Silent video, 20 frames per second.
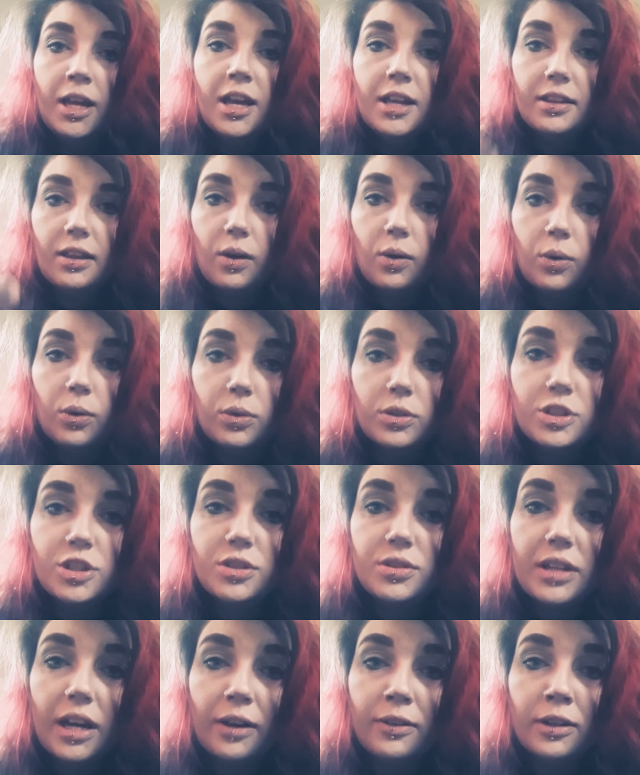that hold you
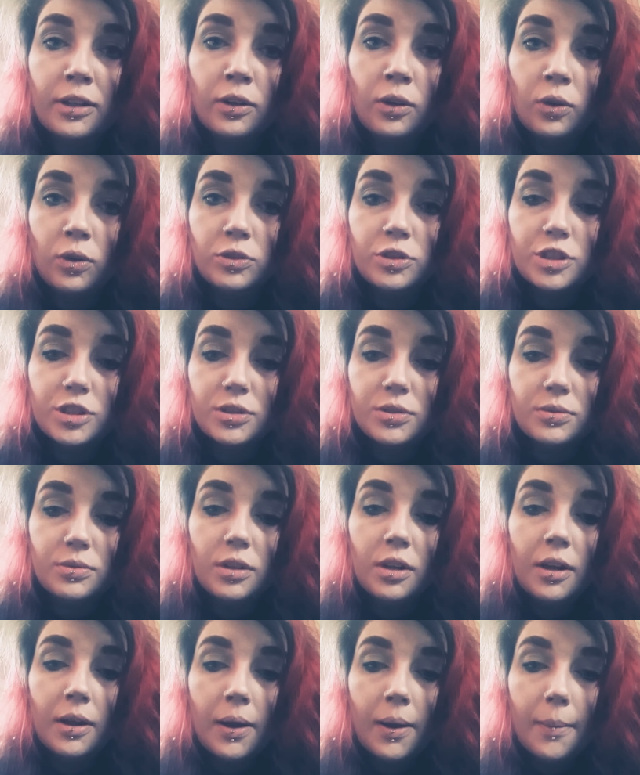down and hold you
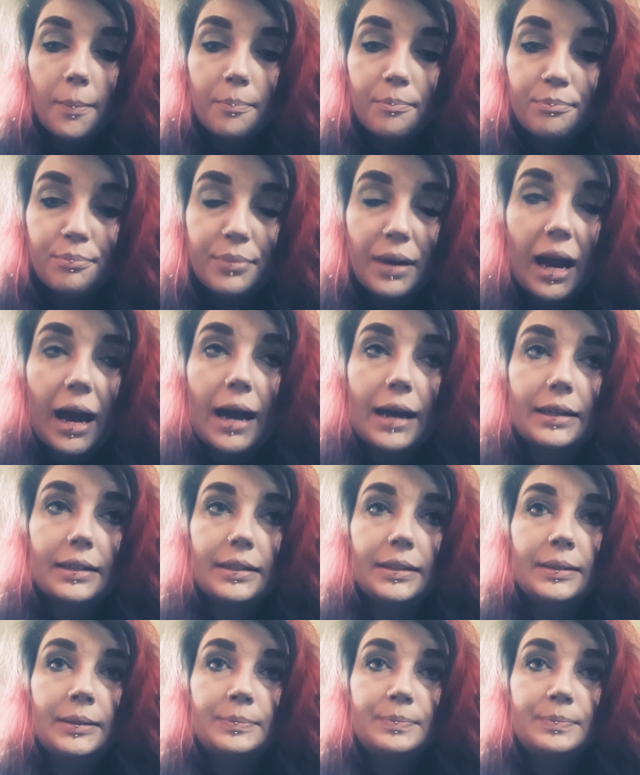back